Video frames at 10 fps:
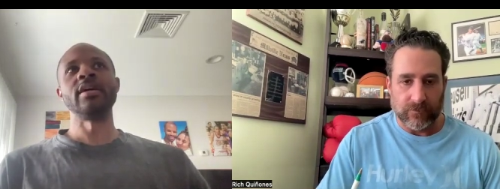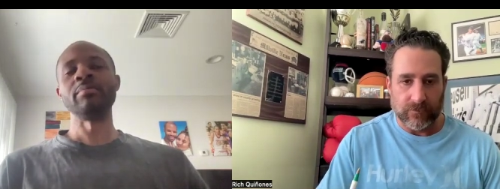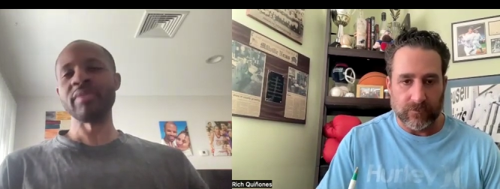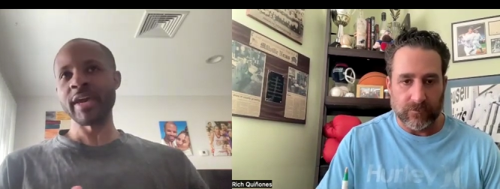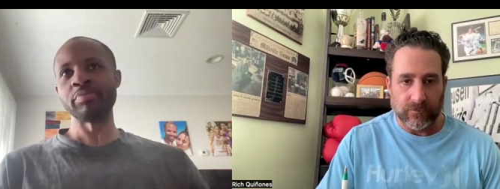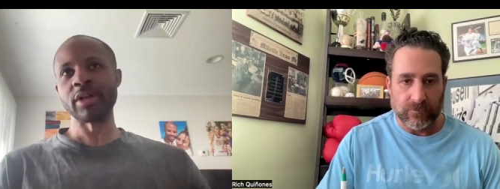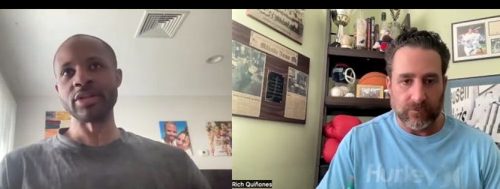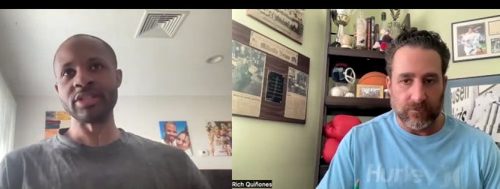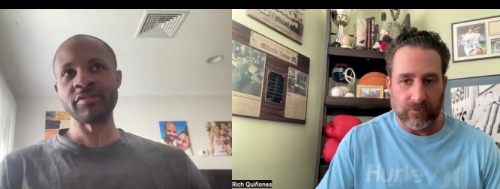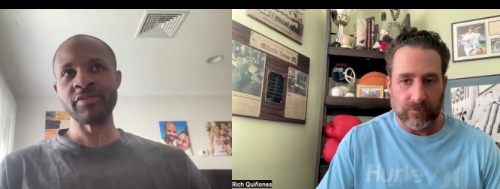Speaker 1: NBA
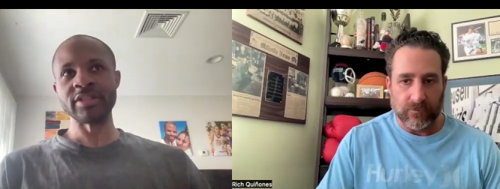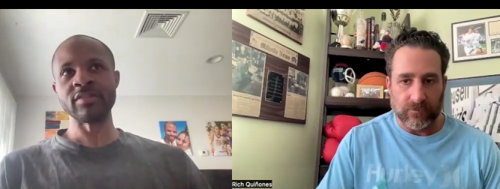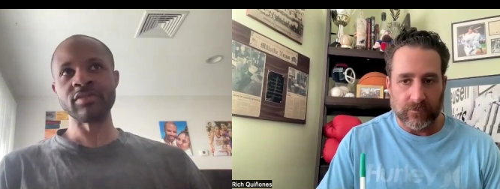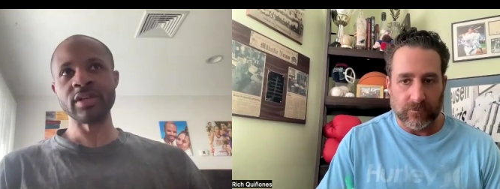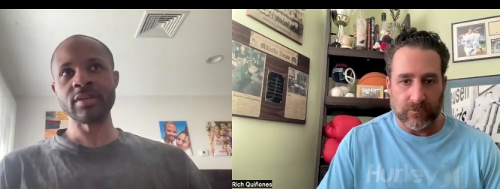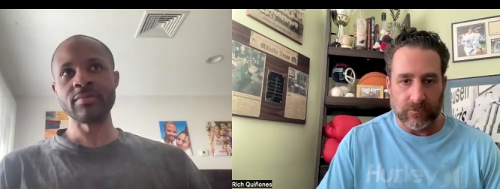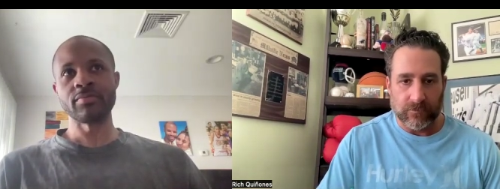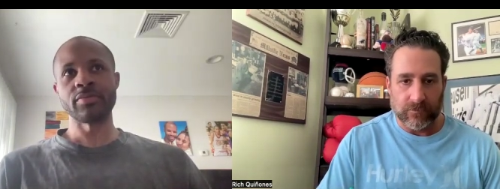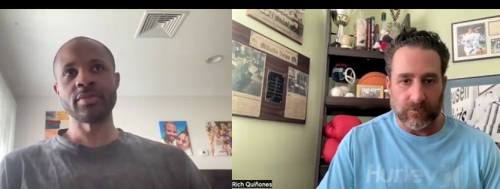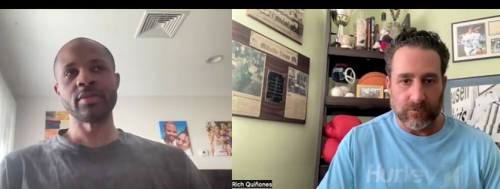players defensively.
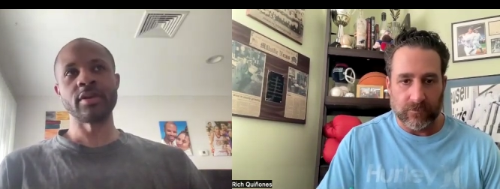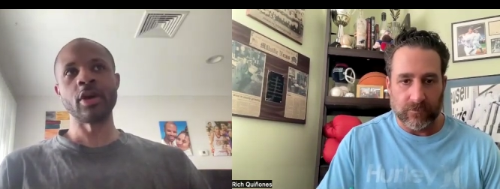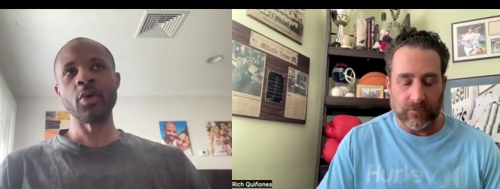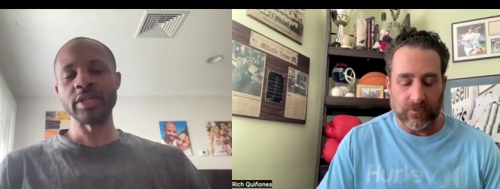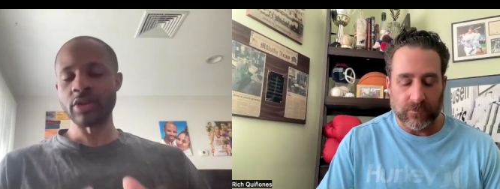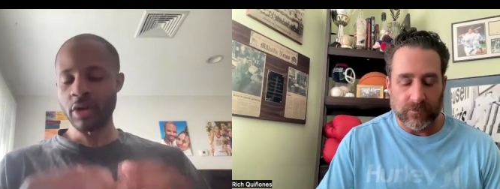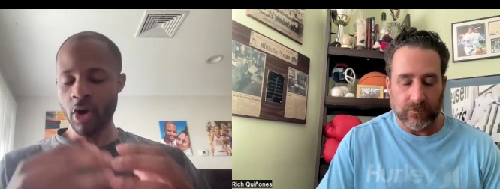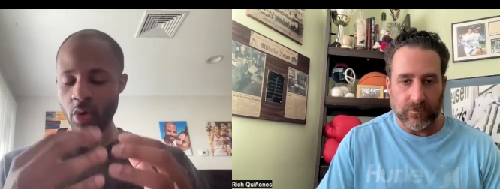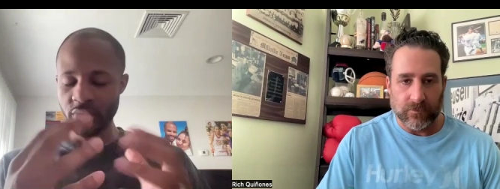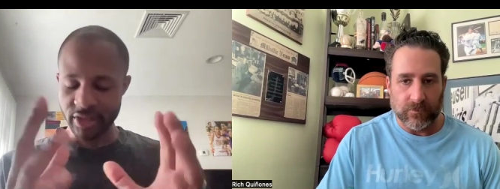They always they're
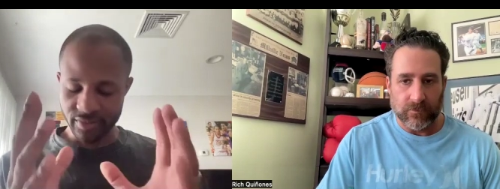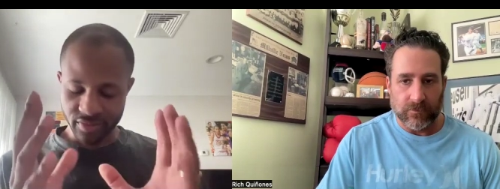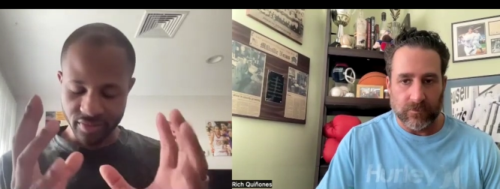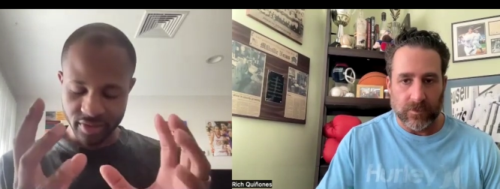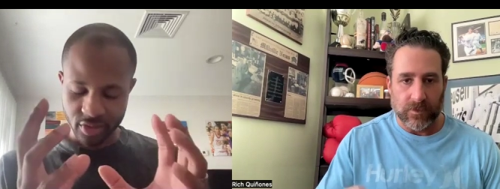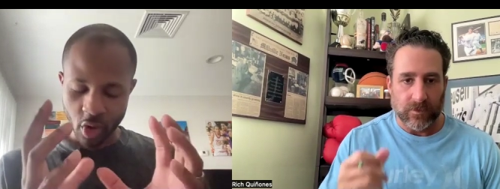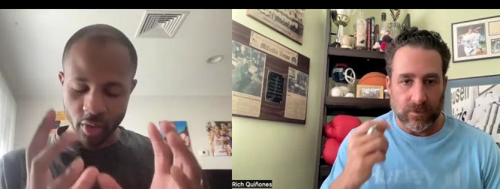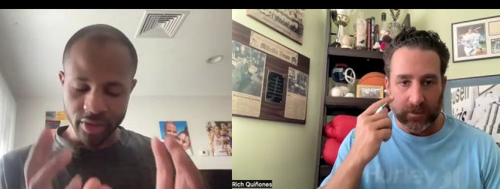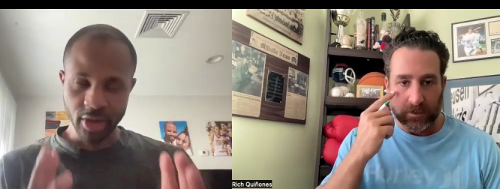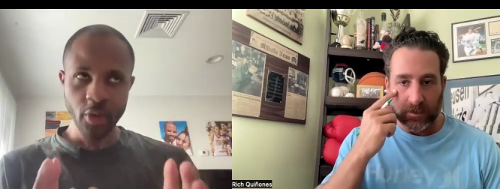all they're you
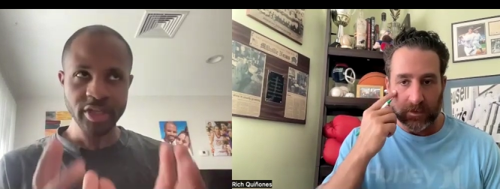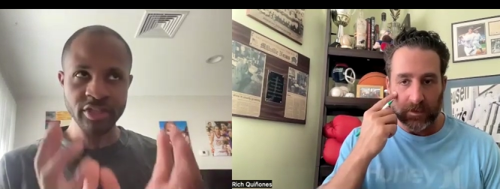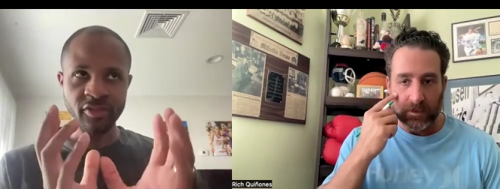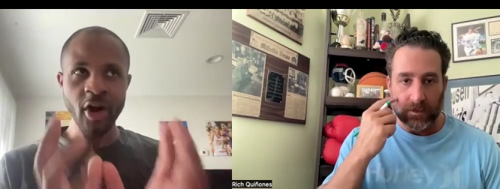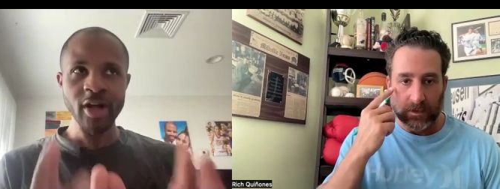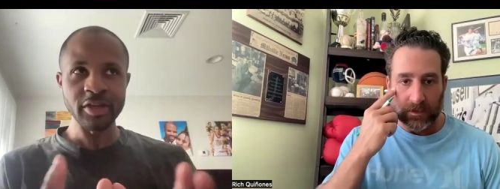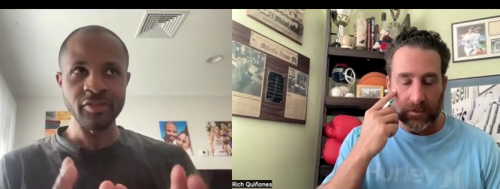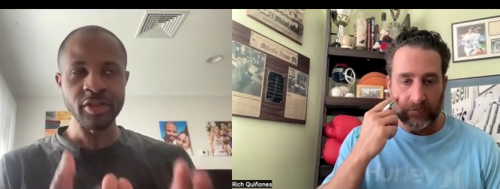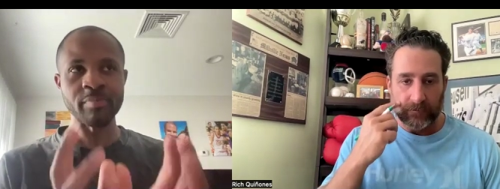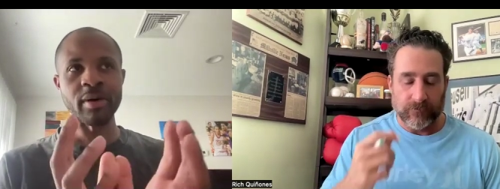always, they're always falling
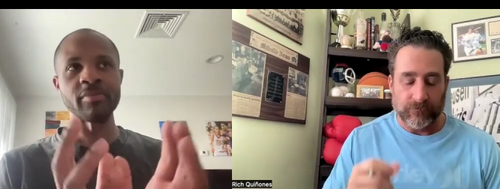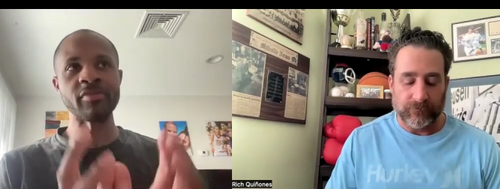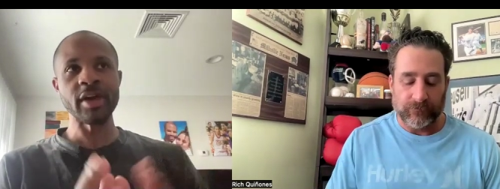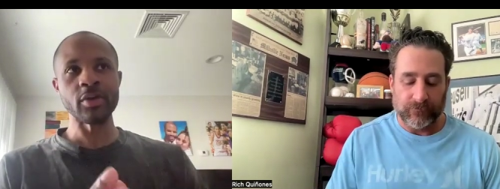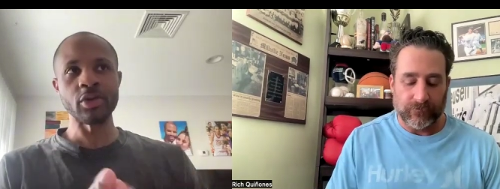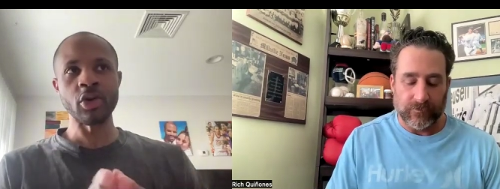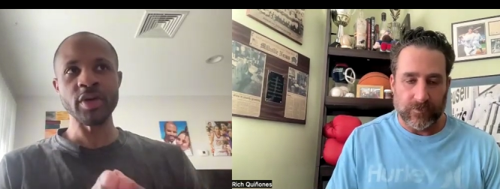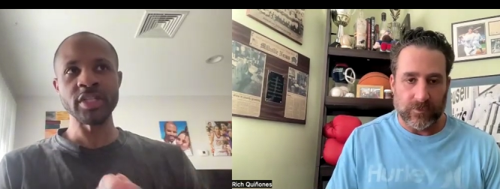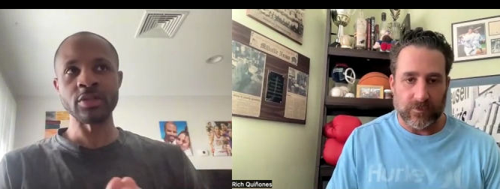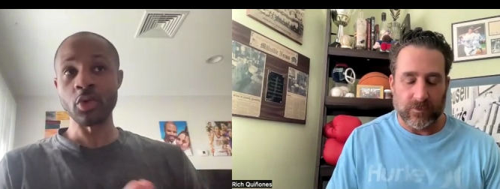for the pump fake or they're
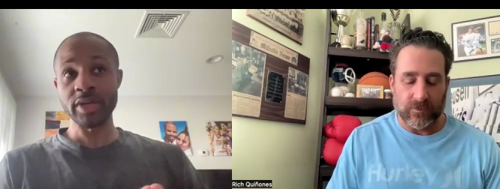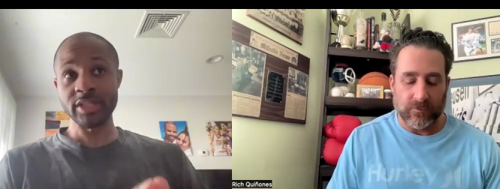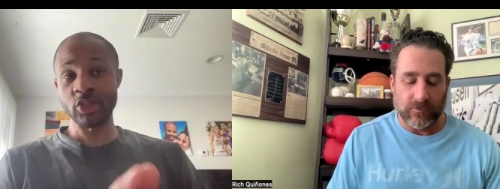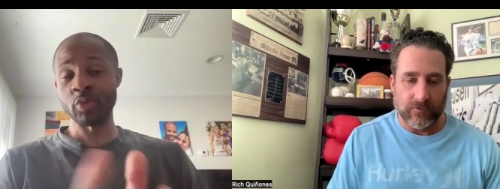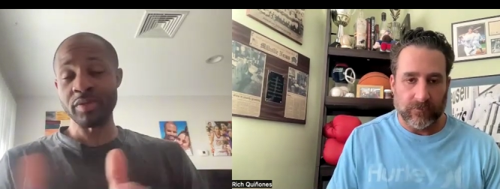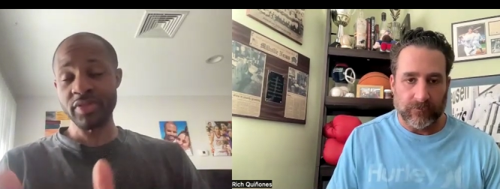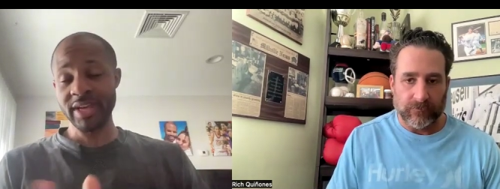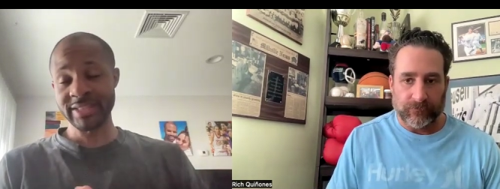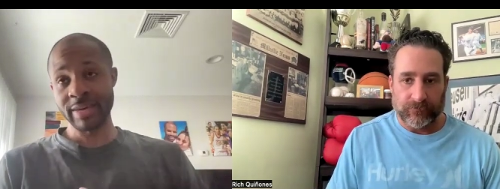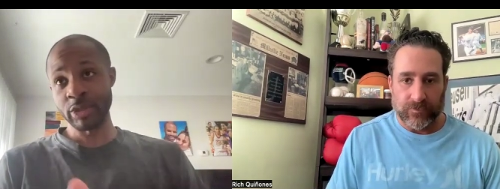always doing stupid
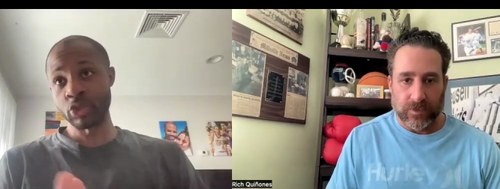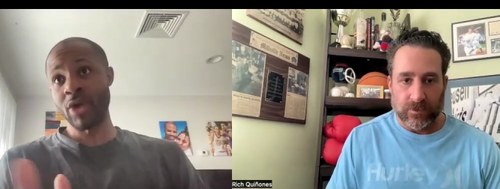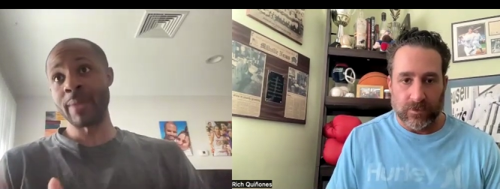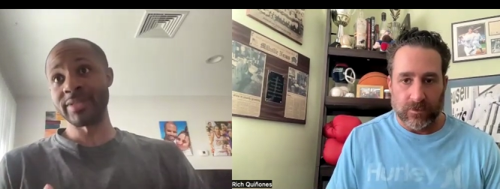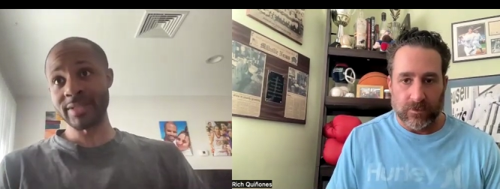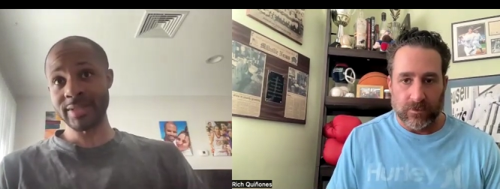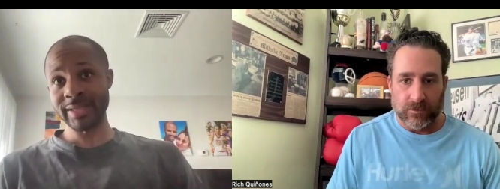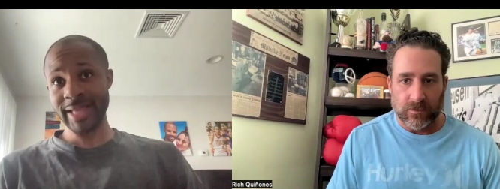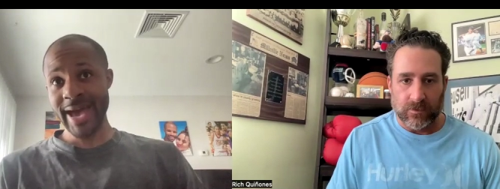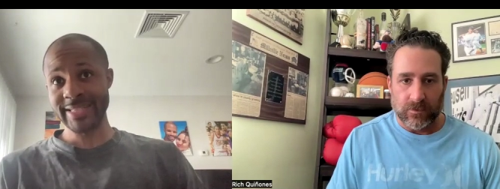things like Mitchell Robinson
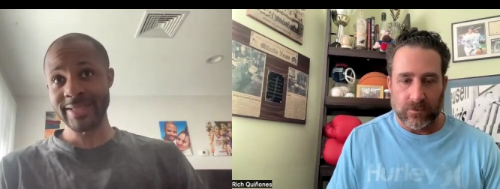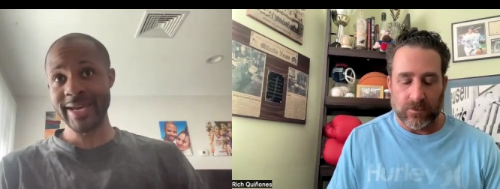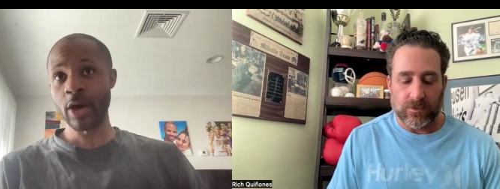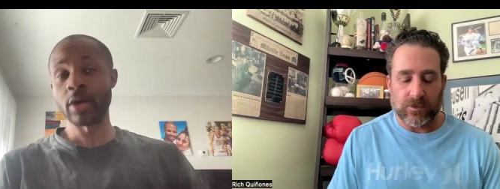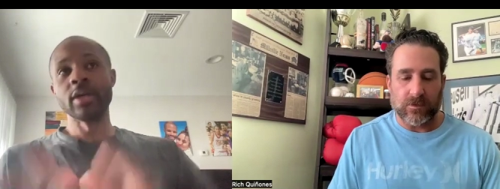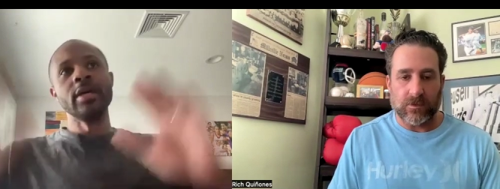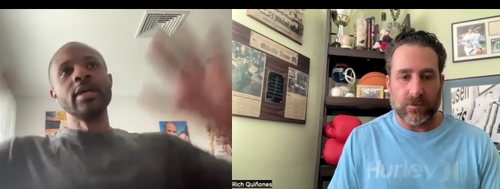did last night. I don't